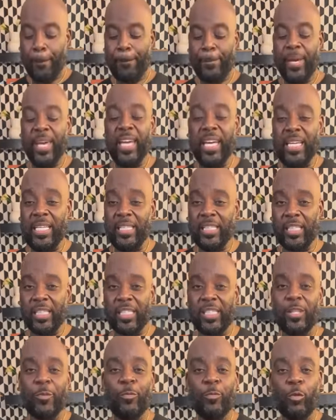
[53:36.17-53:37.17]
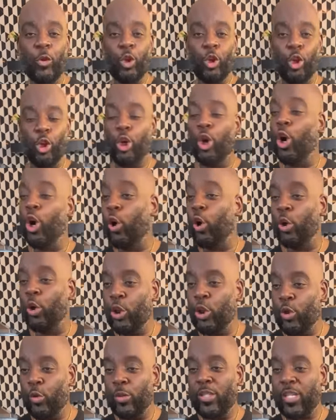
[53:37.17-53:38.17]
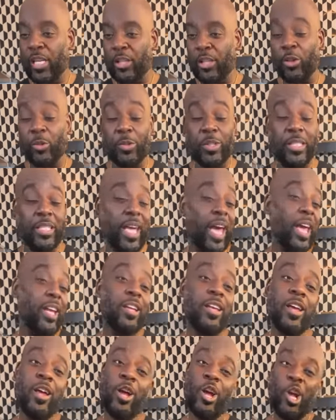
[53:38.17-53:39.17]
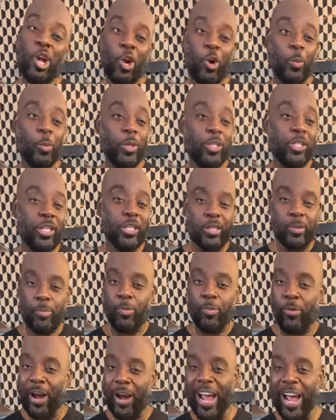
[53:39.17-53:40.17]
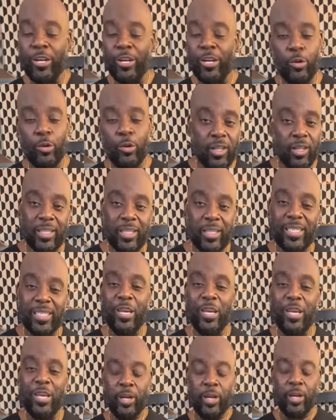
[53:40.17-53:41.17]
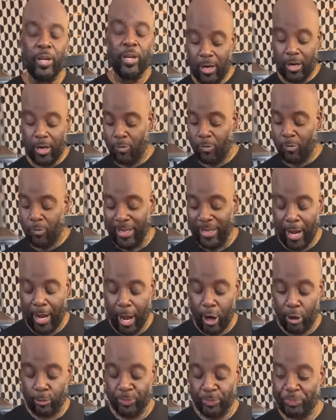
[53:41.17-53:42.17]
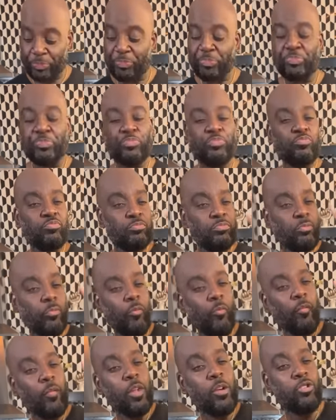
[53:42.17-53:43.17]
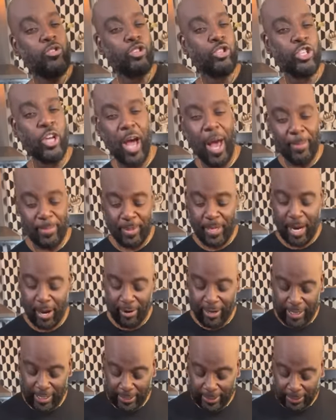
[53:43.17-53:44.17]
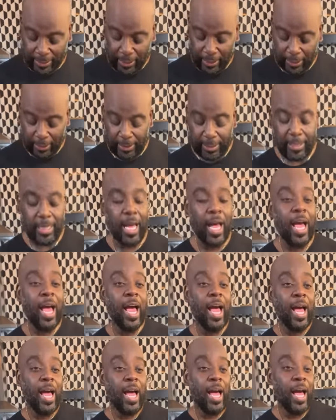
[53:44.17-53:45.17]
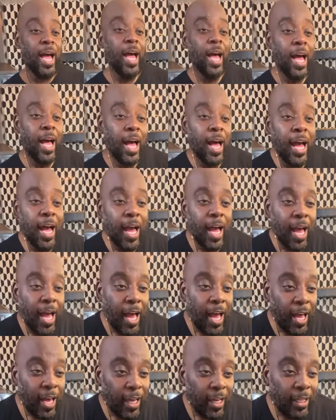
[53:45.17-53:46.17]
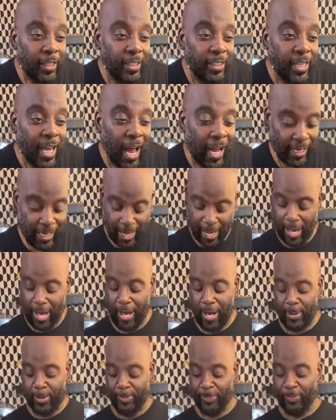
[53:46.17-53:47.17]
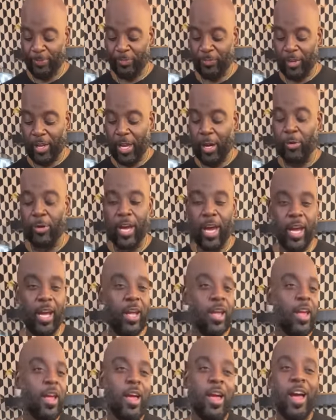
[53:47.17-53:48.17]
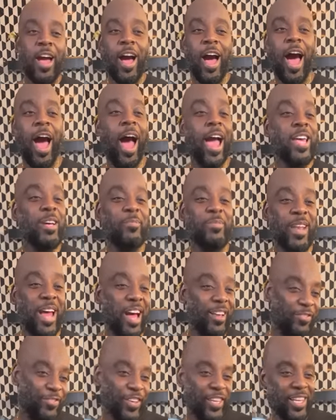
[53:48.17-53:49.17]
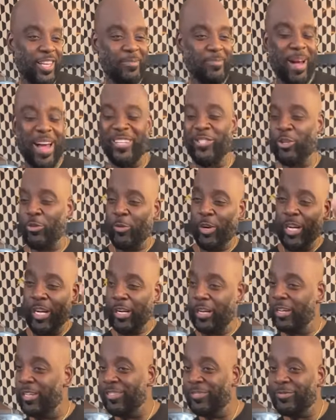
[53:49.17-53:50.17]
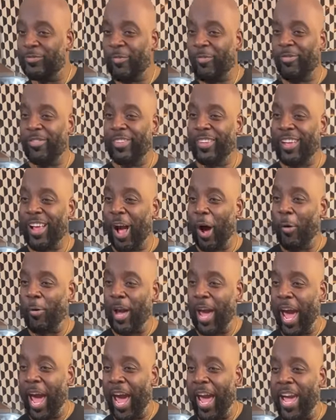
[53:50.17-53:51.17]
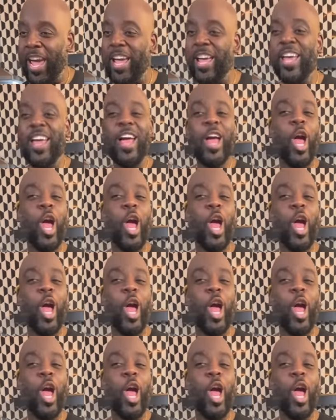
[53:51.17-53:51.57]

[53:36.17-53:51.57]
piece gold utensil set, which is brand new to the site. You can get it right now. Shop Darius Cooks.com okay? I am not filling my drink, okay?